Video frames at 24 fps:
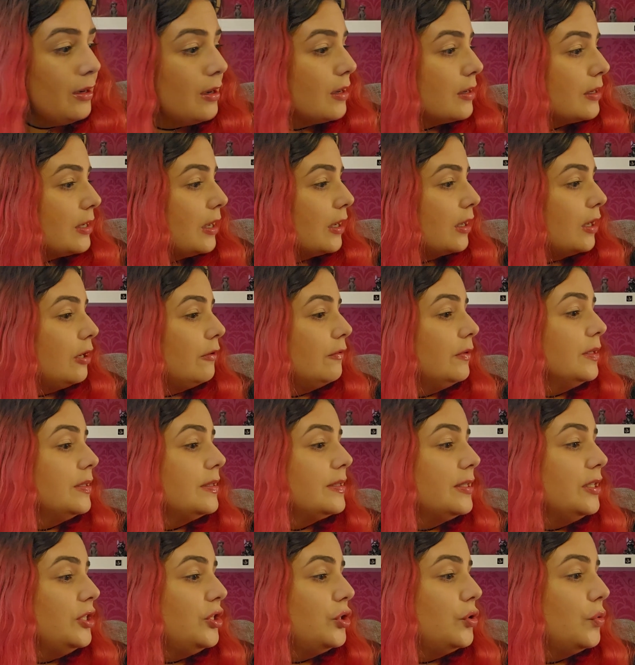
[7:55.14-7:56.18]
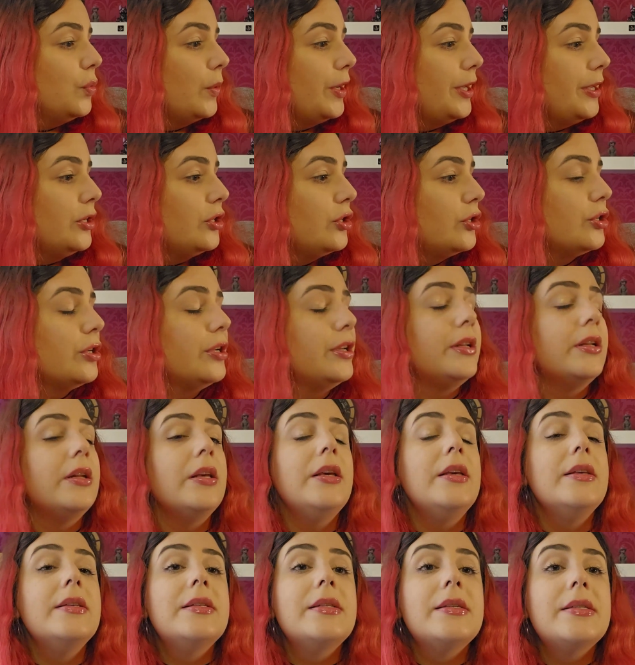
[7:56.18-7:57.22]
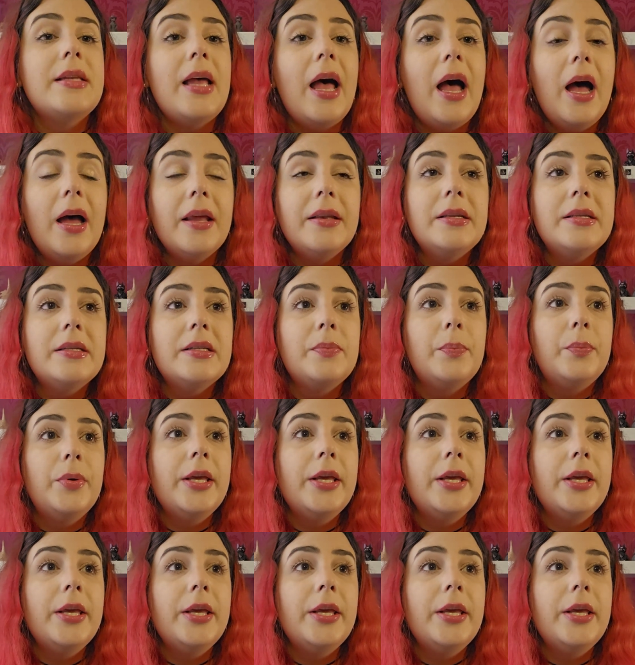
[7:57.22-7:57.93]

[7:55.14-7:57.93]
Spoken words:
the current situation is that